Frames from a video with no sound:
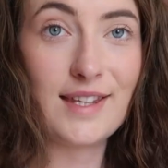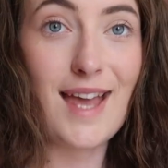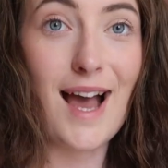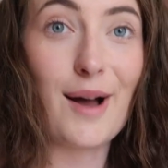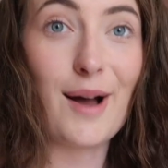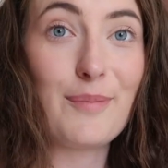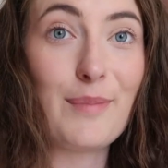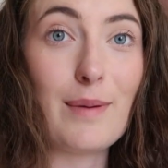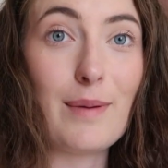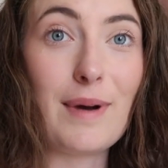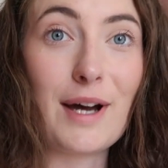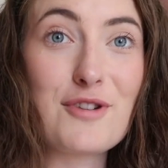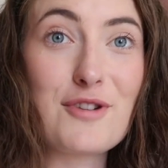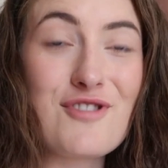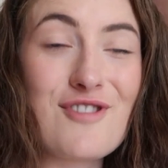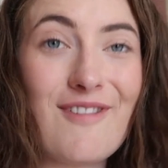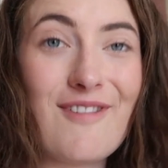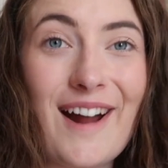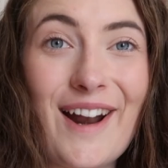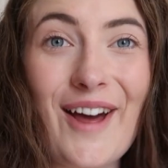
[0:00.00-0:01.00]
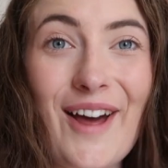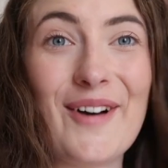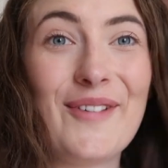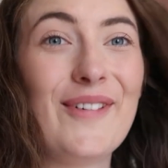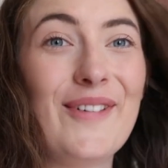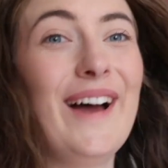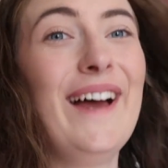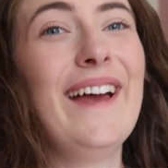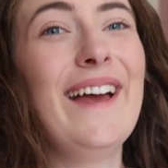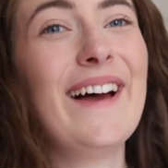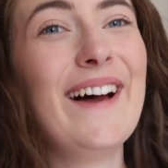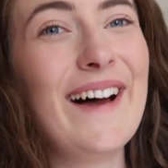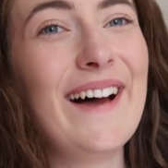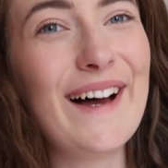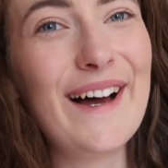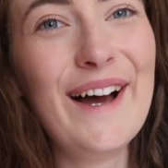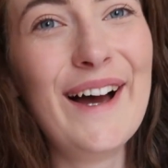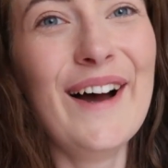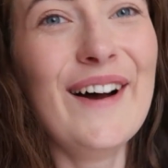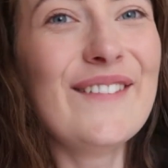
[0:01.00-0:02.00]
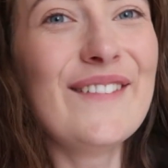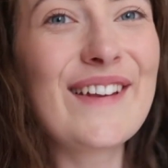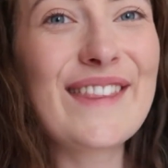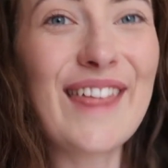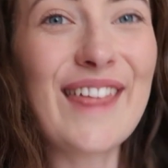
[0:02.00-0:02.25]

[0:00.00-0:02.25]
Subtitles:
Yeah, my battery ran out. But